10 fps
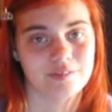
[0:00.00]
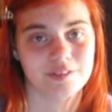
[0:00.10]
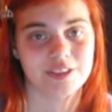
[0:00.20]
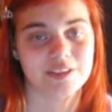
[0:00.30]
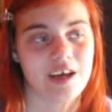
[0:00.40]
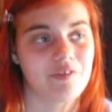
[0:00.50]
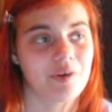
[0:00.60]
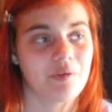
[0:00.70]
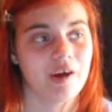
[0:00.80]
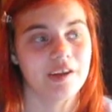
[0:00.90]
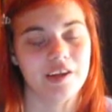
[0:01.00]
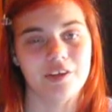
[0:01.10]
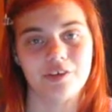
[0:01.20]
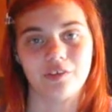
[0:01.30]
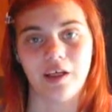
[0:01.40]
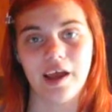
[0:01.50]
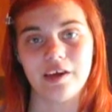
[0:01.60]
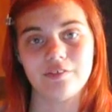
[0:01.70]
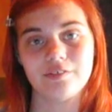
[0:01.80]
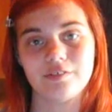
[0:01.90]
does everyone in your
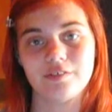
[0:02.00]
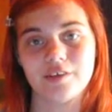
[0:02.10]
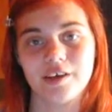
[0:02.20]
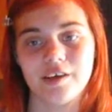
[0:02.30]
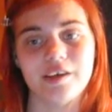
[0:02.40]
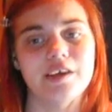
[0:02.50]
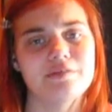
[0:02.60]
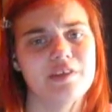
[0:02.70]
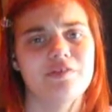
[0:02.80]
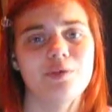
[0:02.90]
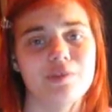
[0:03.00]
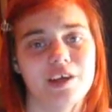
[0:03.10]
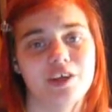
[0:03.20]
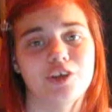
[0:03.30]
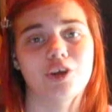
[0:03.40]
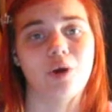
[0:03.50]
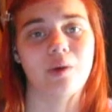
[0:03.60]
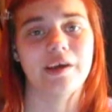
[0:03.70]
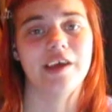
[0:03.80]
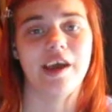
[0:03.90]
life, even if you think no
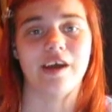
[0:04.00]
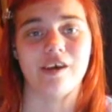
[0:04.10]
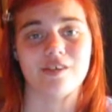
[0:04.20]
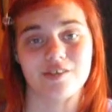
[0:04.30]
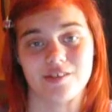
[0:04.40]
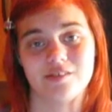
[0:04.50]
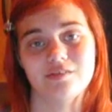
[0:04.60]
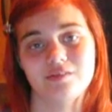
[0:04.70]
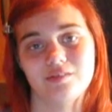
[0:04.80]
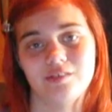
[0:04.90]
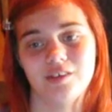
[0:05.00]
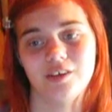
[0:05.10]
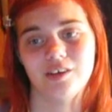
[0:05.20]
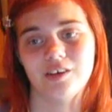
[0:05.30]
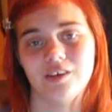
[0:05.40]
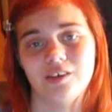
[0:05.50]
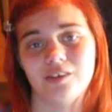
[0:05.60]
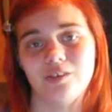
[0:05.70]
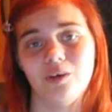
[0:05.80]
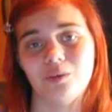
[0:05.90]
one cares,
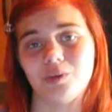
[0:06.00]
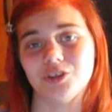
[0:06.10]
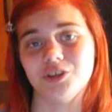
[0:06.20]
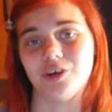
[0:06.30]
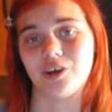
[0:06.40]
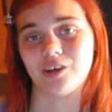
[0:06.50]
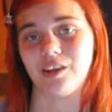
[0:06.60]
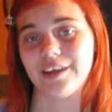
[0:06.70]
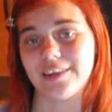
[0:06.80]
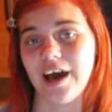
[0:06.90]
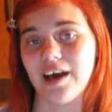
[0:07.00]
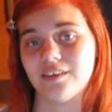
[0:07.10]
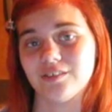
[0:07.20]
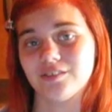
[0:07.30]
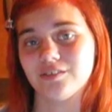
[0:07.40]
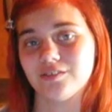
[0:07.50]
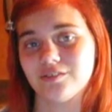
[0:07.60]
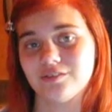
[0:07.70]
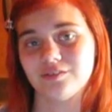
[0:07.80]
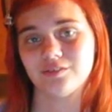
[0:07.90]
no one wants you to hurt like that.
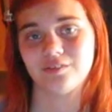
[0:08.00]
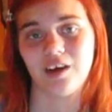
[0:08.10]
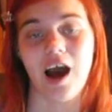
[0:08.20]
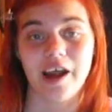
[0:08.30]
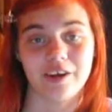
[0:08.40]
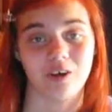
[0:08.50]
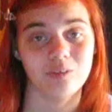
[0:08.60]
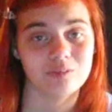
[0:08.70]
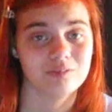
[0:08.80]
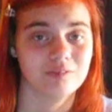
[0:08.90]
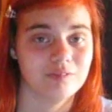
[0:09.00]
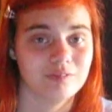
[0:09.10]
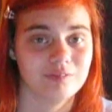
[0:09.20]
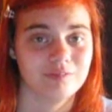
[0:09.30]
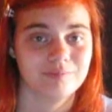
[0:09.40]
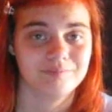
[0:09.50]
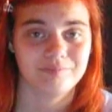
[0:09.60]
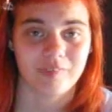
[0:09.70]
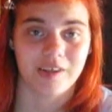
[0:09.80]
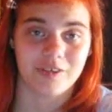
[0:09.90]
I don't.
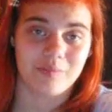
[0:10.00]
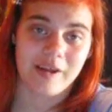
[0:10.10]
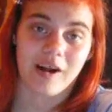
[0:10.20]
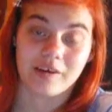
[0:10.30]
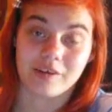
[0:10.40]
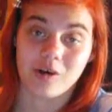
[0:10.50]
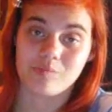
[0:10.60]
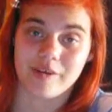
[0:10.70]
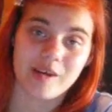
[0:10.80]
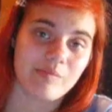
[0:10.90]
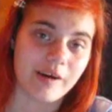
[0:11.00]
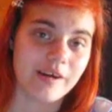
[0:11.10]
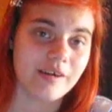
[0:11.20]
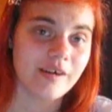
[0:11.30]
And you may not know me, but